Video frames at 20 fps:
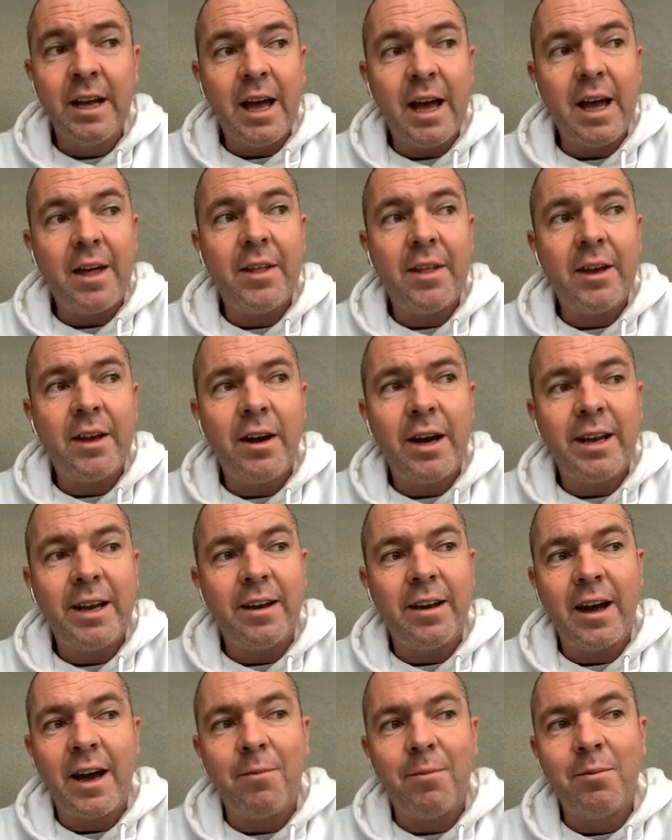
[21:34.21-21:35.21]
And then I
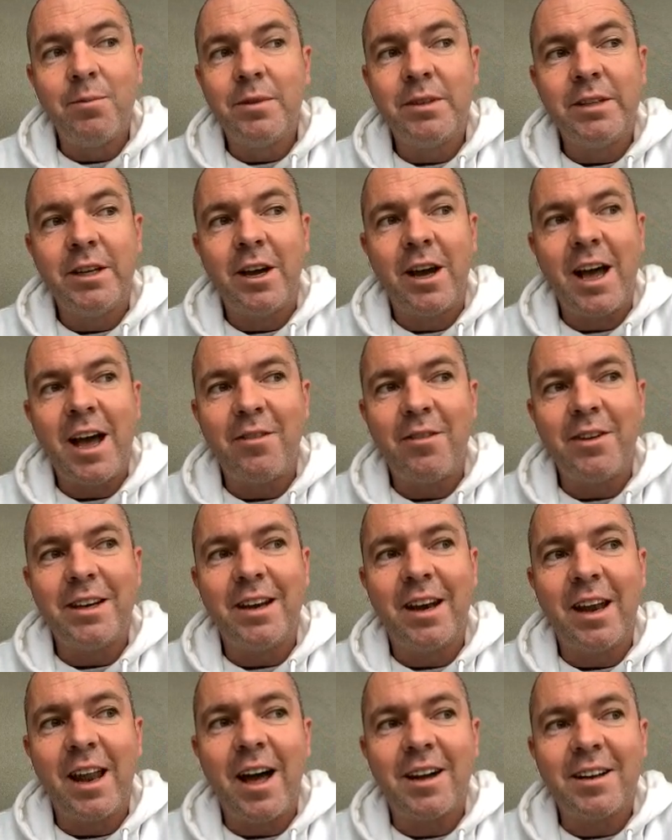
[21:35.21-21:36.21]
ended up, having
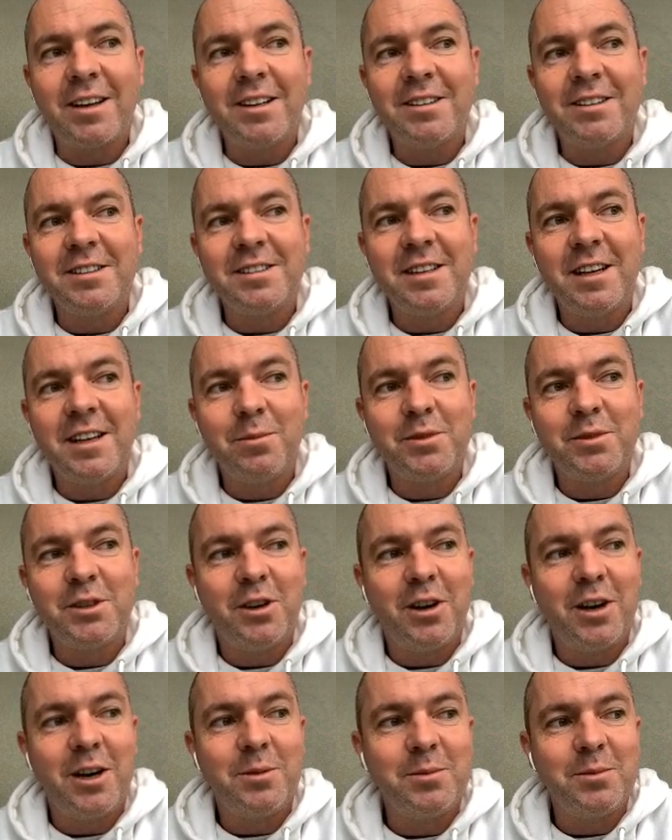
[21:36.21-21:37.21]
luck, and
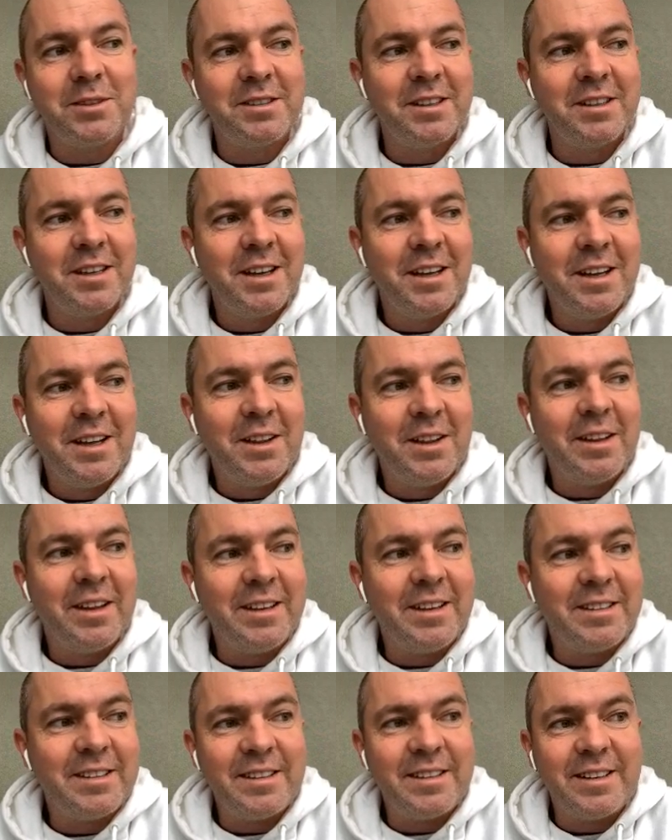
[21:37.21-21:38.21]
sometimes
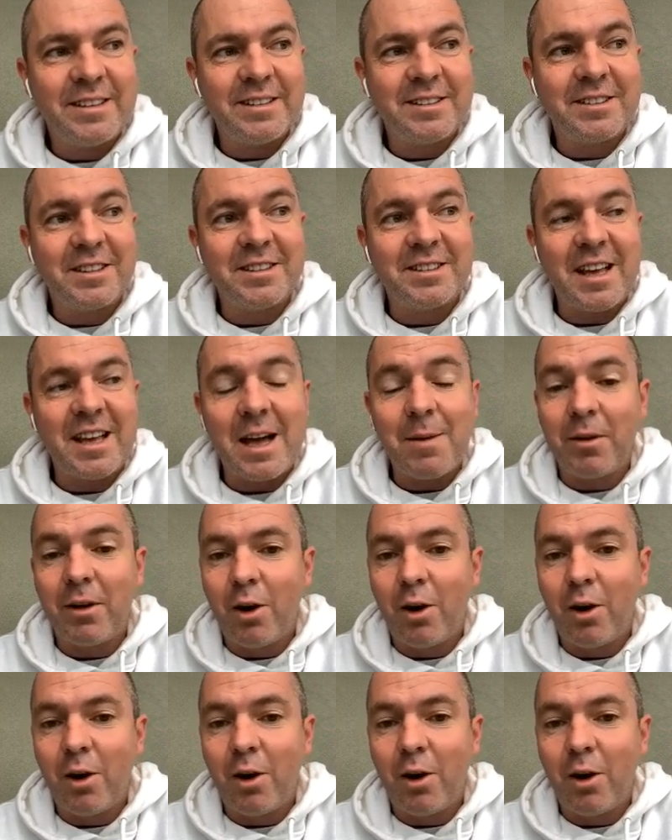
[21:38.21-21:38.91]
these things just happen.